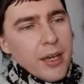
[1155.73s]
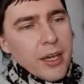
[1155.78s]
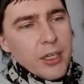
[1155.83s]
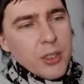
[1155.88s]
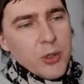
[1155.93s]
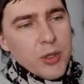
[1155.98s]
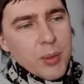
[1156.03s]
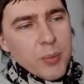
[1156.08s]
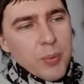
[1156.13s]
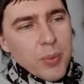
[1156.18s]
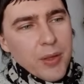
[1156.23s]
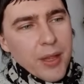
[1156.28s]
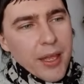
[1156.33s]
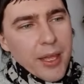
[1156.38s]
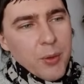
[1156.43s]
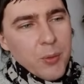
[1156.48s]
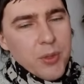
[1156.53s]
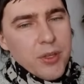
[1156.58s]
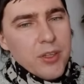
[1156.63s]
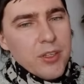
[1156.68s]
you can
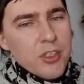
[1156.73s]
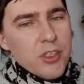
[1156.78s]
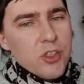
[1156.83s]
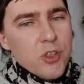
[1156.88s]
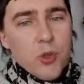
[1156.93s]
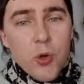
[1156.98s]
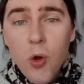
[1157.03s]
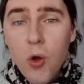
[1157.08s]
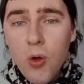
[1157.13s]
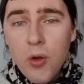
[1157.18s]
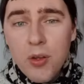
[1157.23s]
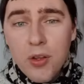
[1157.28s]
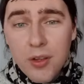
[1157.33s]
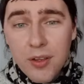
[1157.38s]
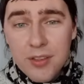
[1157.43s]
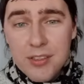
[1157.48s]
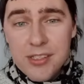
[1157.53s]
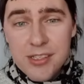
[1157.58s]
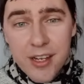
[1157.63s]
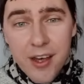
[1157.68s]
play with the
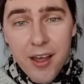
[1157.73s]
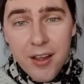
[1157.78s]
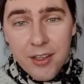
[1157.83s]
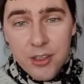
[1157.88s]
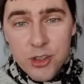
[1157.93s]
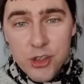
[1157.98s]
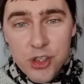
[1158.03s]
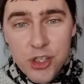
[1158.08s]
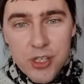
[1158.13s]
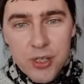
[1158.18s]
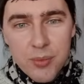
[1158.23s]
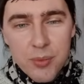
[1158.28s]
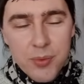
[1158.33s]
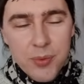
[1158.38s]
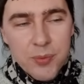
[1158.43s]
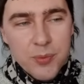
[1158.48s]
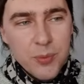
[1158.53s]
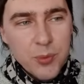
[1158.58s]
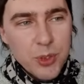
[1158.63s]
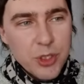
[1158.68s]
strong style ship,
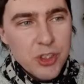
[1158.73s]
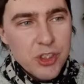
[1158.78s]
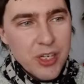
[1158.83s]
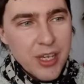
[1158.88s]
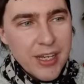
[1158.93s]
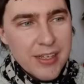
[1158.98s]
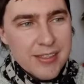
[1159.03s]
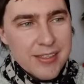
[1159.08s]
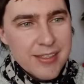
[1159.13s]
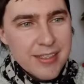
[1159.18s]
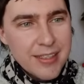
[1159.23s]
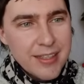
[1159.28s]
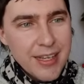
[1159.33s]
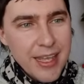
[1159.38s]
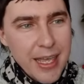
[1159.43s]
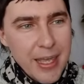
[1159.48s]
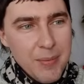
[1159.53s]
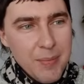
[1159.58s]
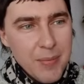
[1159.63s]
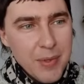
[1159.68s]
which, as the
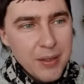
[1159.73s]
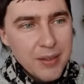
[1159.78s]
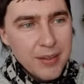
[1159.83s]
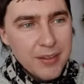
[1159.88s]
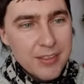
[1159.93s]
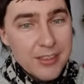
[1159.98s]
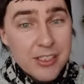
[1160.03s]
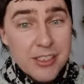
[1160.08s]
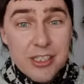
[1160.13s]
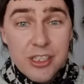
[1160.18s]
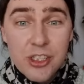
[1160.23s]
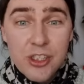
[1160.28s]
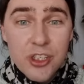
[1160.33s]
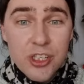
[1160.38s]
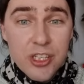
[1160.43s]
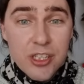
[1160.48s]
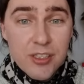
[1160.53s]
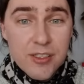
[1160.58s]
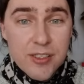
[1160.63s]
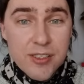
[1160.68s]
name
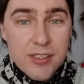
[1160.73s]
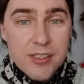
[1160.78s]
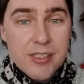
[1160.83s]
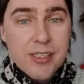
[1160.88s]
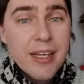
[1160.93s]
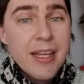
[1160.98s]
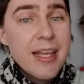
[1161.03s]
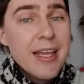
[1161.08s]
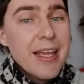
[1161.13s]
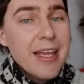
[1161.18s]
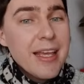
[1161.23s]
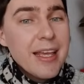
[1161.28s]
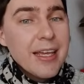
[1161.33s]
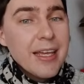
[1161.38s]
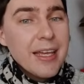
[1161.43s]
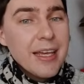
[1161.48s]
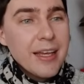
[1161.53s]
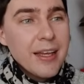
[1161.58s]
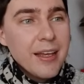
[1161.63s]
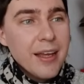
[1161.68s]
suggests,
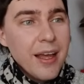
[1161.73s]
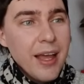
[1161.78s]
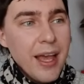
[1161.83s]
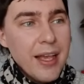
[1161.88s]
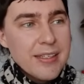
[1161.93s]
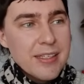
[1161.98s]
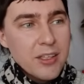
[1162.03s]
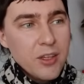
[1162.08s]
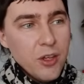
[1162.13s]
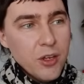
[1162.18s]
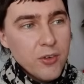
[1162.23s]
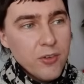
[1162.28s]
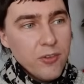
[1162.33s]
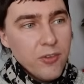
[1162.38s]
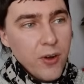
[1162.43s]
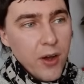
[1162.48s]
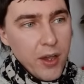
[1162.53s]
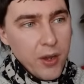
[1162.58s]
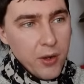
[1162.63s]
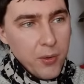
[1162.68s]
has a lot of
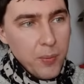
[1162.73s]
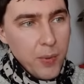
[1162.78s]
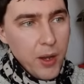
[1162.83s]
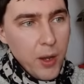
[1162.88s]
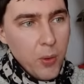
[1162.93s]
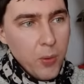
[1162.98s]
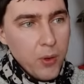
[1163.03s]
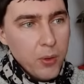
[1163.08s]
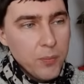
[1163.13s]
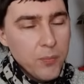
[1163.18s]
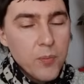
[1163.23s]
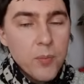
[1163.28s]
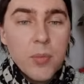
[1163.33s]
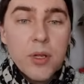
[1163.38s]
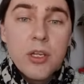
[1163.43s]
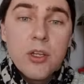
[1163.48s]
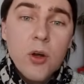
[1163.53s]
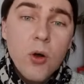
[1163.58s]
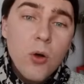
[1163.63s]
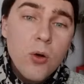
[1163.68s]
firepower,
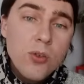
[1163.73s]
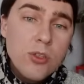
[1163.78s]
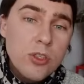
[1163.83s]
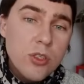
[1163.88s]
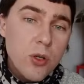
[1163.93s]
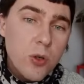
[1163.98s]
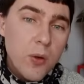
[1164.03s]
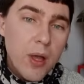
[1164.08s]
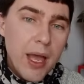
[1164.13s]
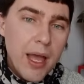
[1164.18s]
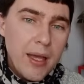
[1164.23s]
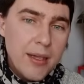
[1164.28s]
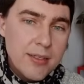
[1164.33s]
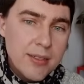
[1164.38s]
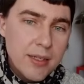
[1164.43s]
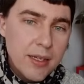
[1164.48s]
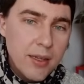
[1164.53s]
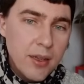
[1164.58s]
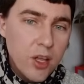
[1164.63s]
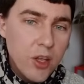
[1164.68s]
but it also
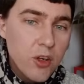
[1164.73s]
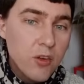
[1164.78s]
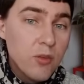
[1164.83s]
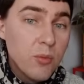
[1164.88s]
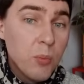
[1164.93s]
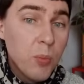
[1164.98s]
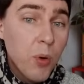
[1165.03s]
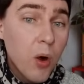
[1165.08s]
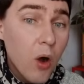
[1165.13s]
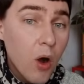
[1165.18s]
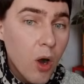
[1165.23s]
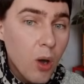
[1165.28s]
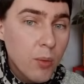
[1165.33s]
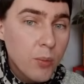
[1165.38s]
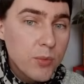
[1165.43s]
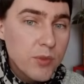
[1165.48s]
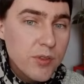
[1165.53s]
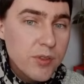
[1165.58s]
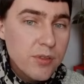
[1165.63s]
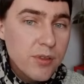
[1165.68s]
has a lot of
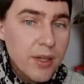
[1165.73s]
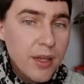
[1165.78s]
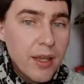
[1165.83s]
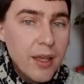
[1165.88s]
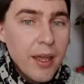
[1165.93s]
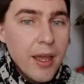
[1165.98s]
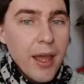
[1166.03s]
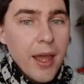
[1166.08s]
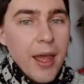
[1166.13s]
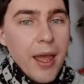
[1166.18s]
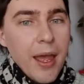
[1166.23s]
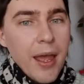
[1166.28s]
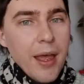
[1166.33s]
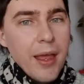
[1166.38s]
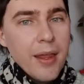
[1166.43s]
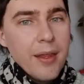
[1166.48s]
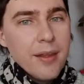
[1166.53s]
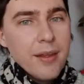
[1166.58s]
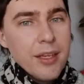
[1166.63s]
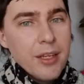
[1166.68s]
bombs.
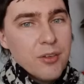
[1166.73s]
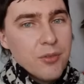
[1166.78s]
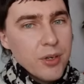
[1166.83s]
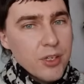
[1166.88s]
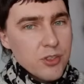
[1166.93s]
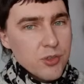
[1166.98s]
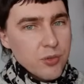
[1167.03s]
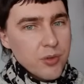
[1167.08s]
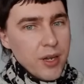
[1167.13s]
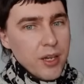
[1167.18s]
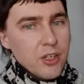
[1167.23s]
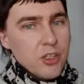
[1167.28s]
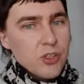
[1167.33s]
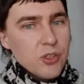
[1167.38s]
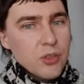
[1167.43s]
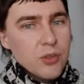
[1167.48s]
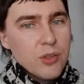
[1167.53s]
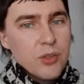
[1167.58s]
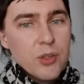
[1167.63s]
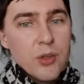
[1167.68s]
And in
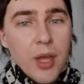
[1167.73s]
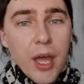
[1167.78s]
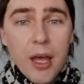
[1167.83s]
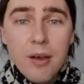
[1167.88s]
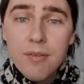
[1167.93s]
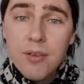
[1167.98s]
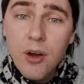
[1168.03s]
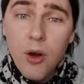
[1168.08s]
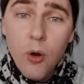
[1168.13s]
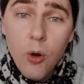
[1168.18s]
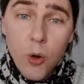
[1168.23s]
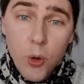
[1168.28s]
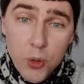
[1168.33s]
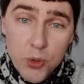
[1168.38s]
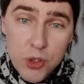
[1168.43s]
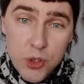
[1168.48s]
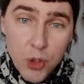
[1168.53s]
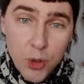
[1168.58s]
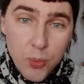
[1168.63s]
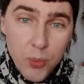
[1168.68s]
Resurrection, you have
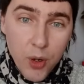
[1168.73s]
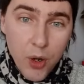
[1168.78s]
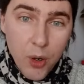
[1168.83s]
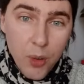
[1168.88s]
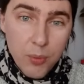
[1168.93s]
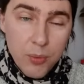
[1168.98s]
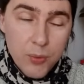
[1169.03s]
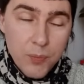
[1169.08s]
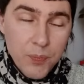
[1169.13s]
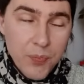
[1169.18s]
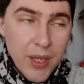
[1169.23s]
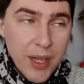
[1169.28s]
auto bomb.